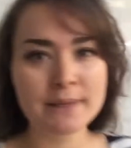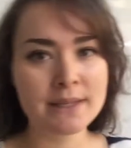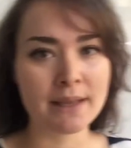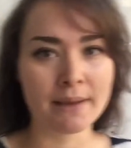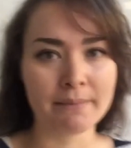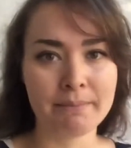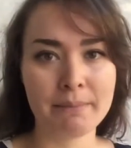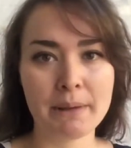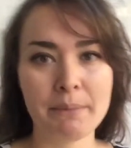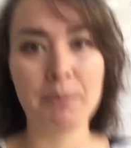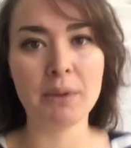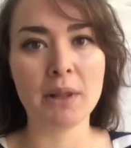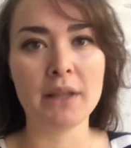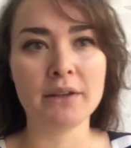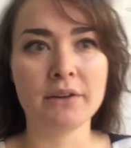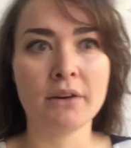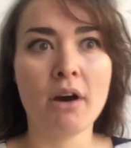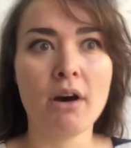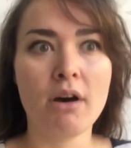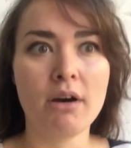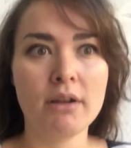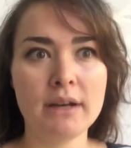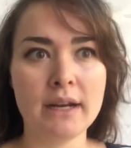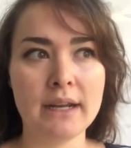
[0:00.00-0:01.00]
some people are
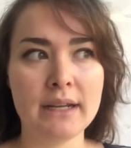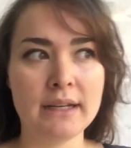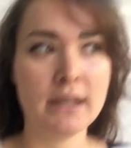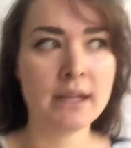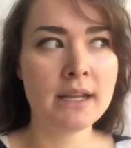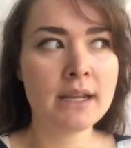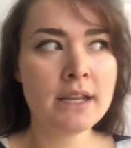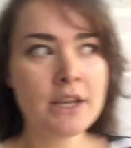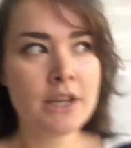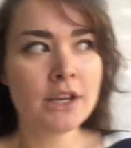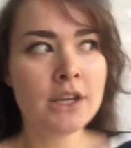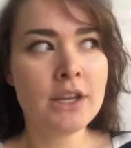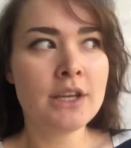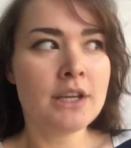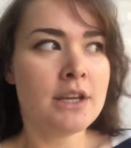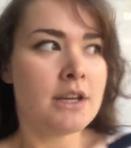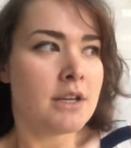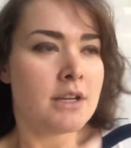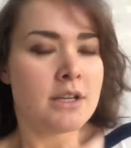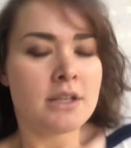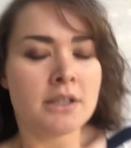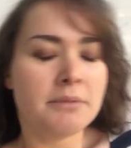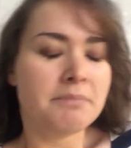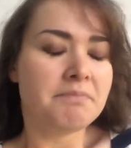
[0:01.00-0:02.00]
not, and
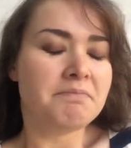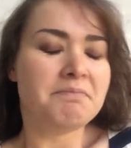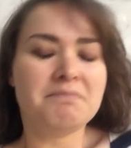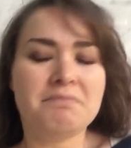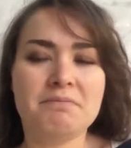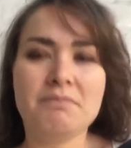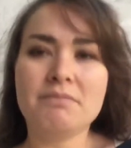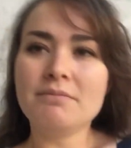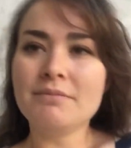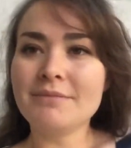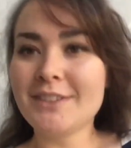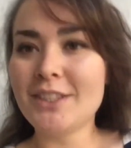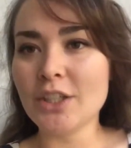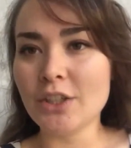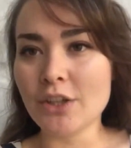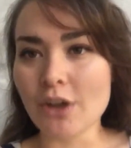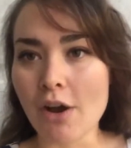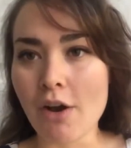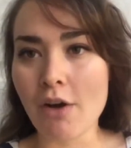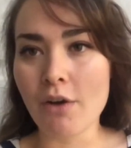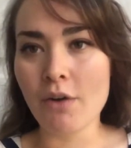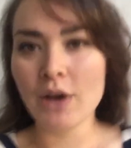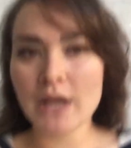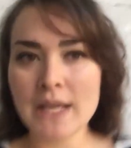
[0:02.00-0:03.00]
you
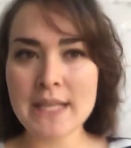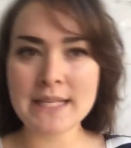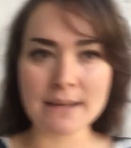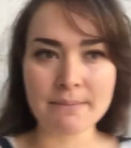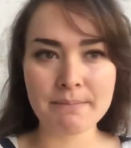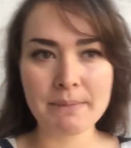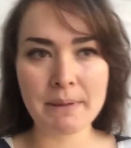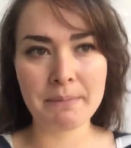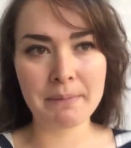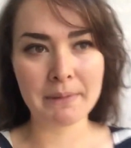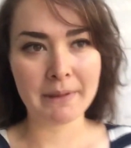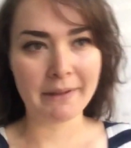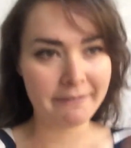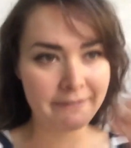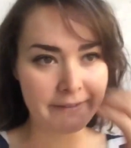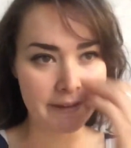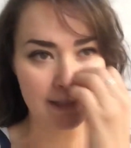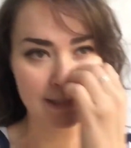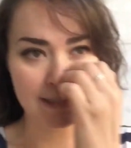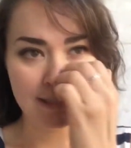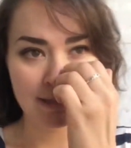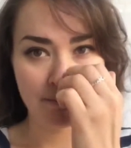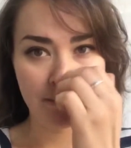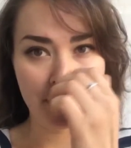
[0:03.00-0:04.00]
know, some people are
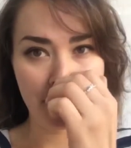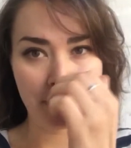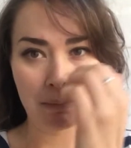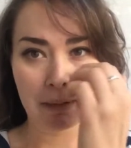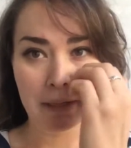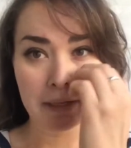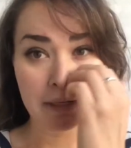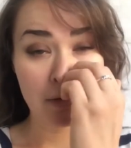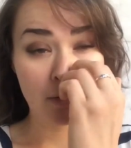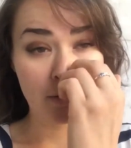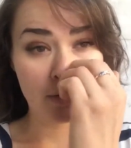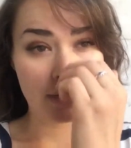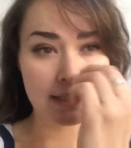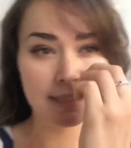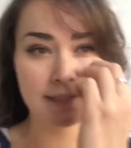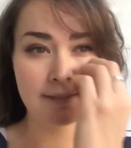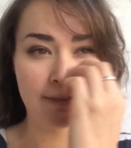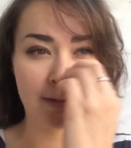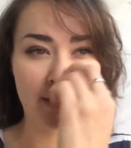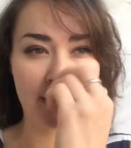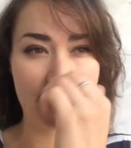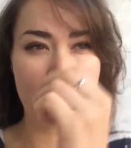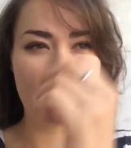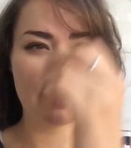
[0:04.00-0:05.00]
fit, some people are not as
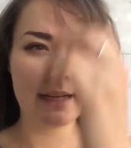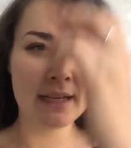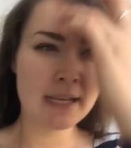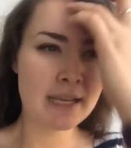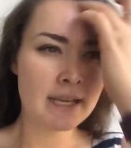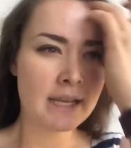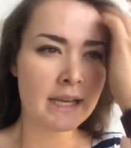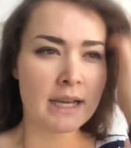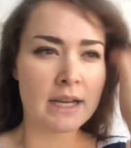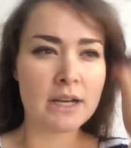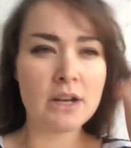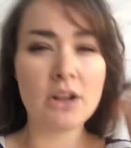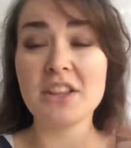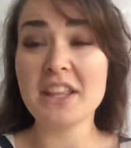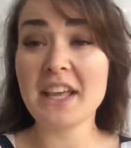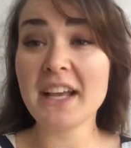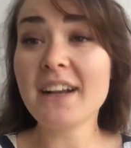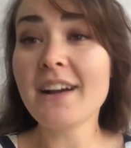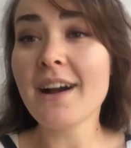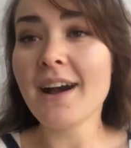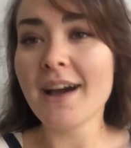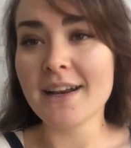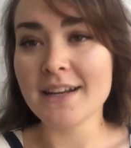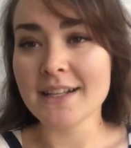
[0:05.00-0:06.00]
fit, and all
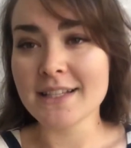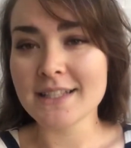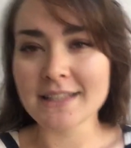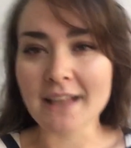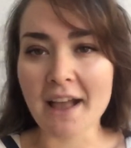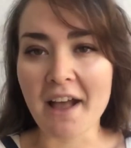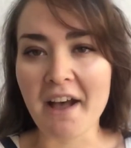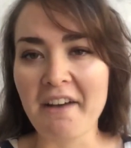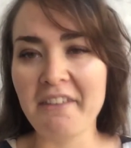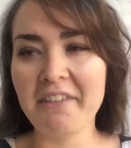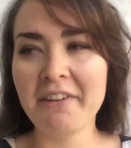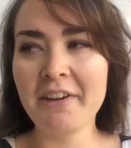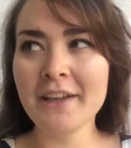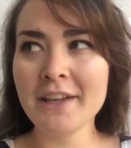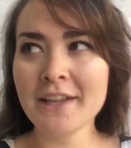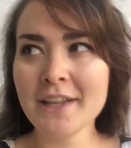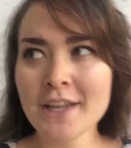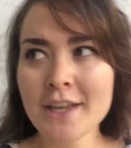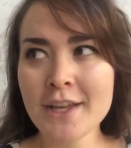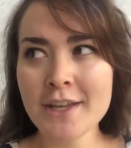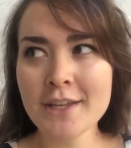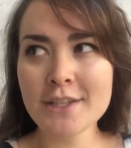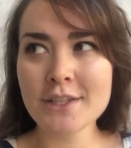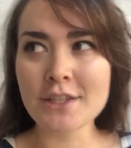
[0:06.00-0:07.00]
that kind of stuff.
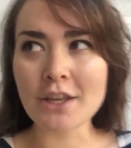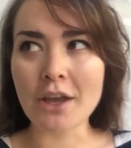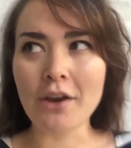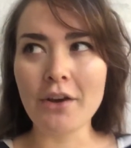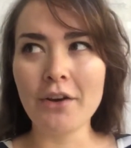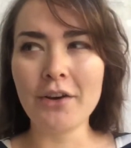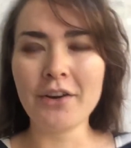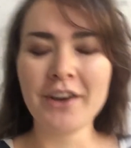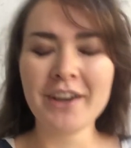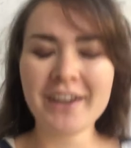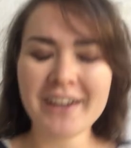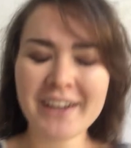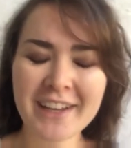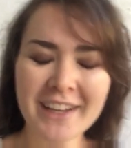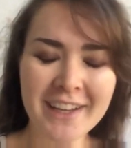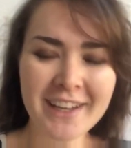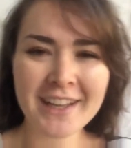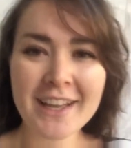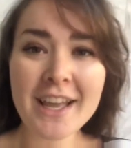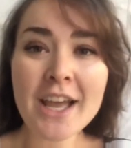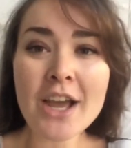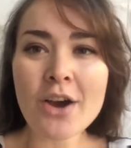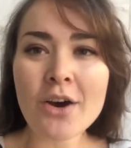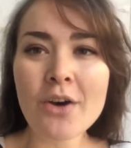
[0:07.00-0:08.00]
So
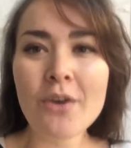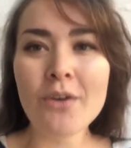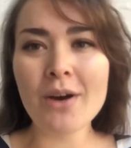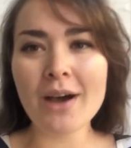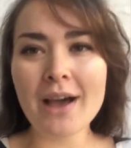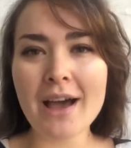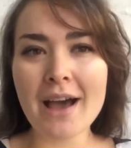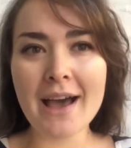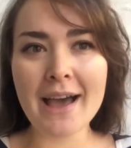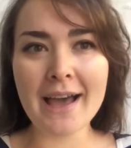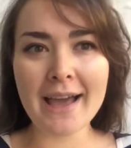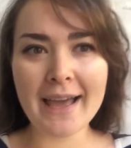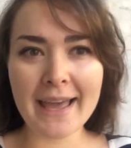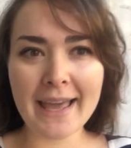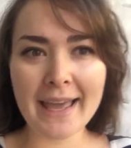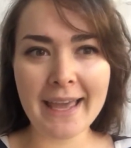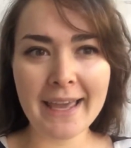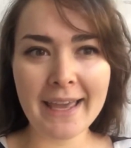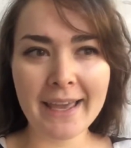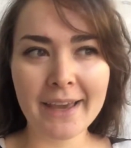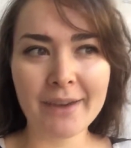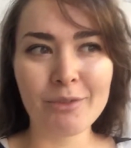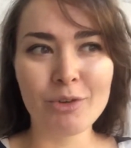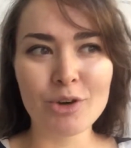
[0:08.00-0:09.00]

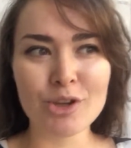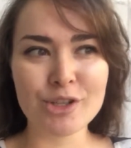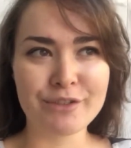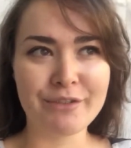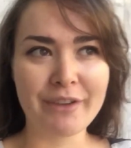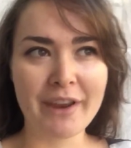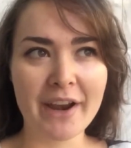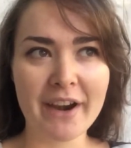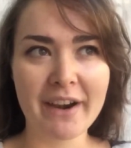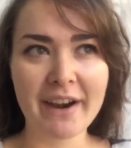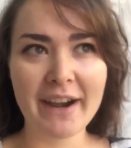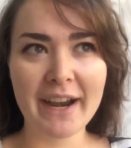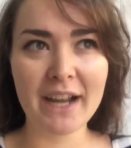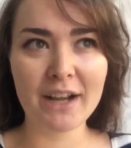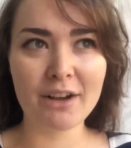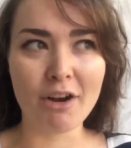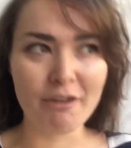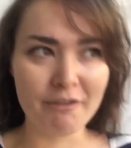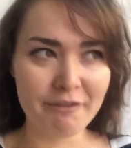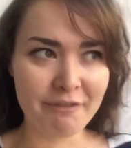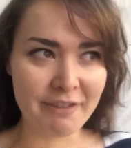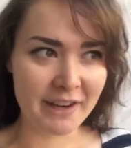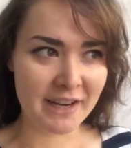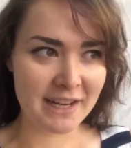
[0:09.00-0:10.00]
I was very
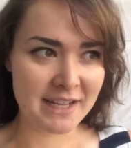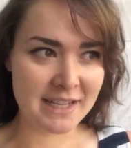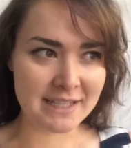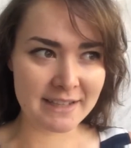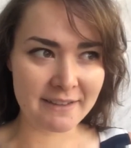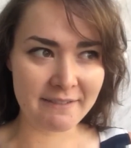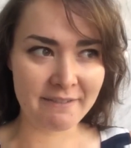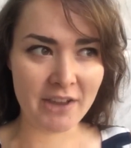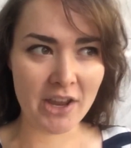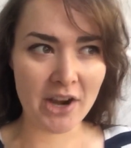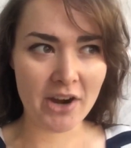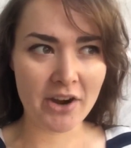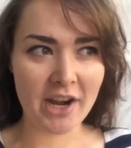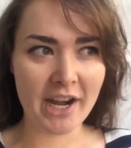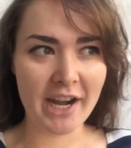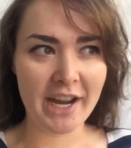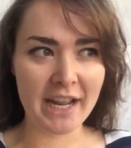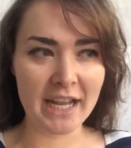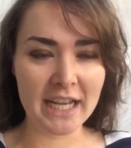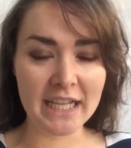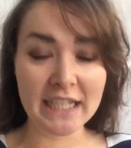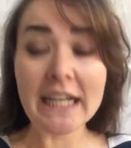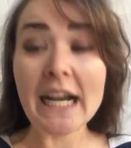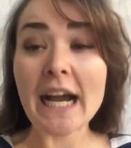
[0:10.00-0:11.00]
confident and very
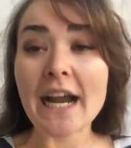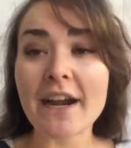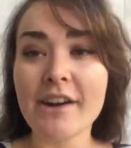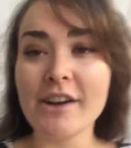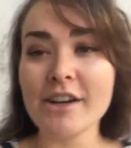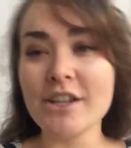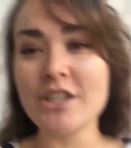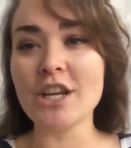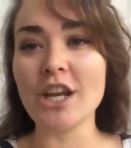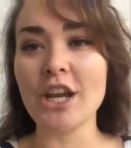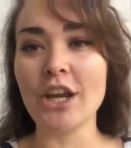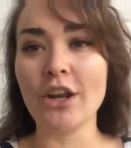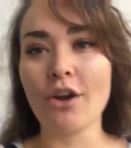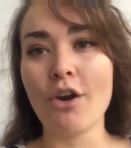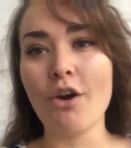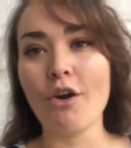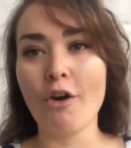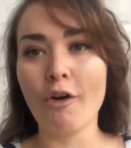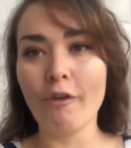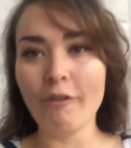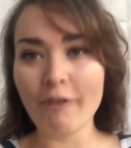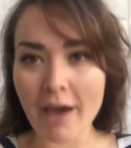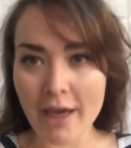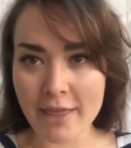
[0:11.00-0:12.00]
encouraging
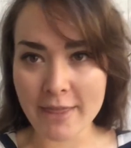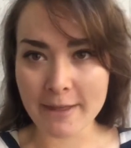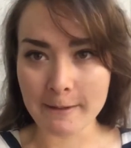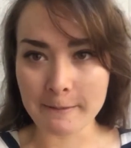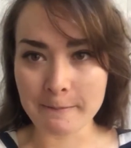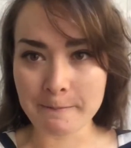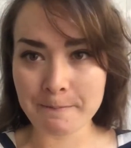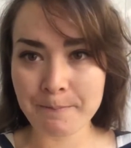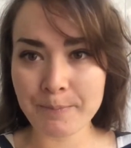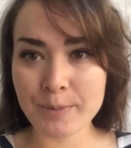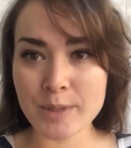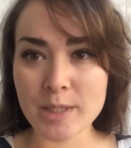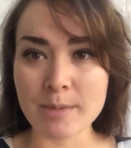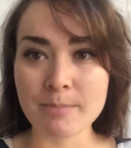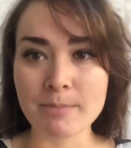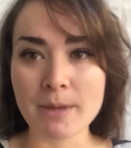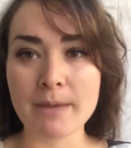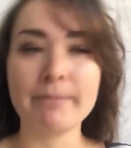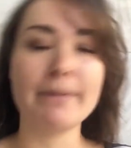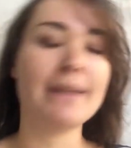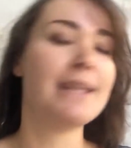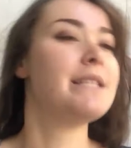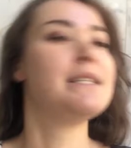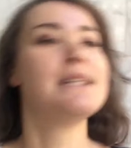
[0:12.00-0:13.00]
of other team
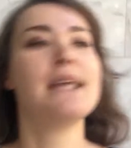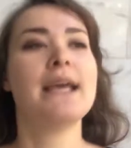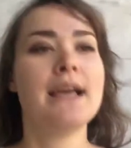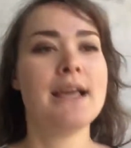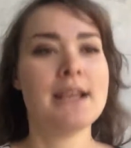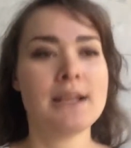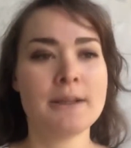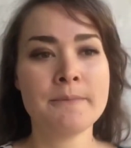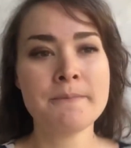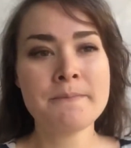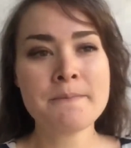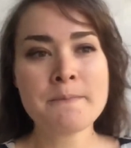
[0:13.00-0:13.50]
members and